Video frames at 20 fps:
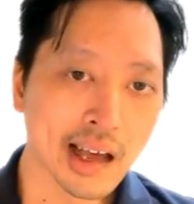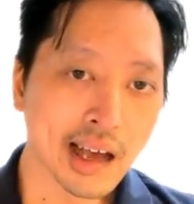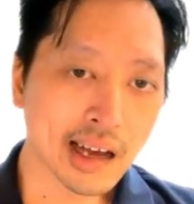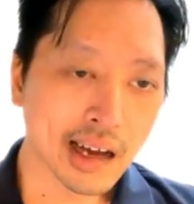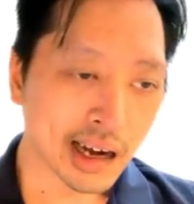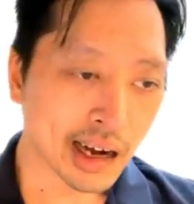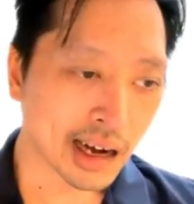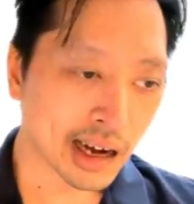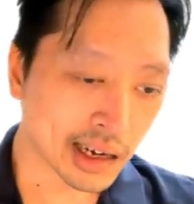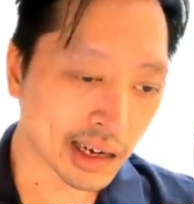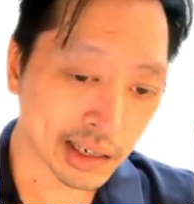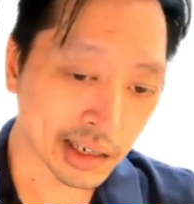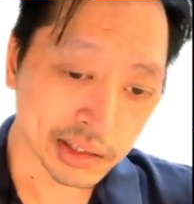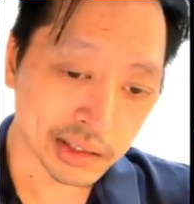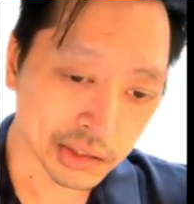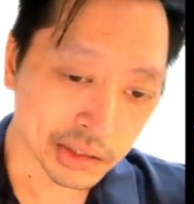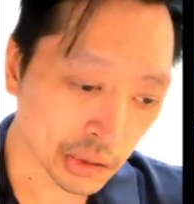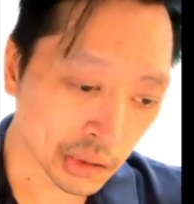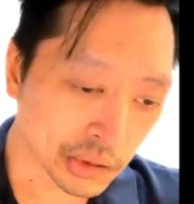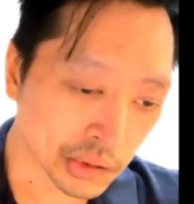Uh,
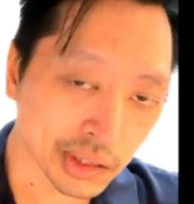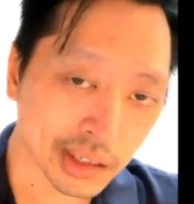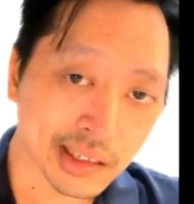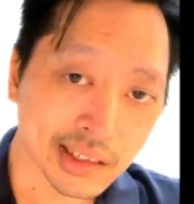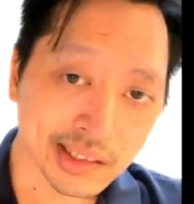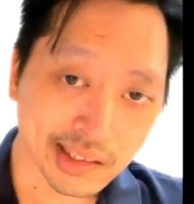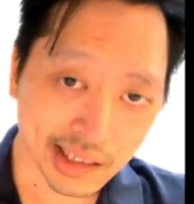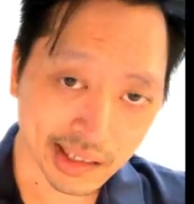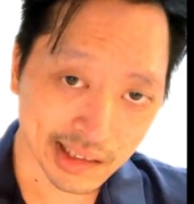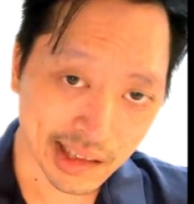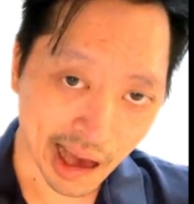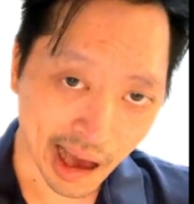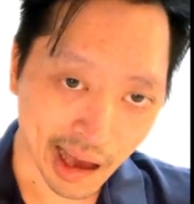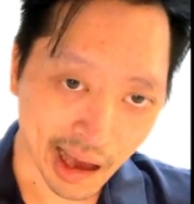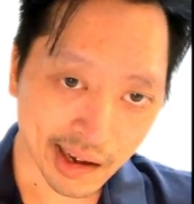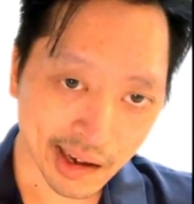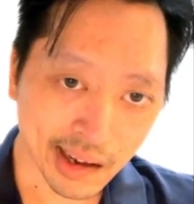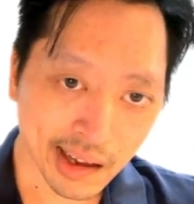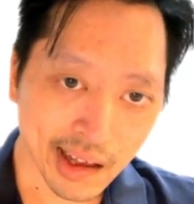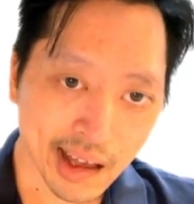so you're gonna see
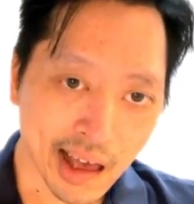that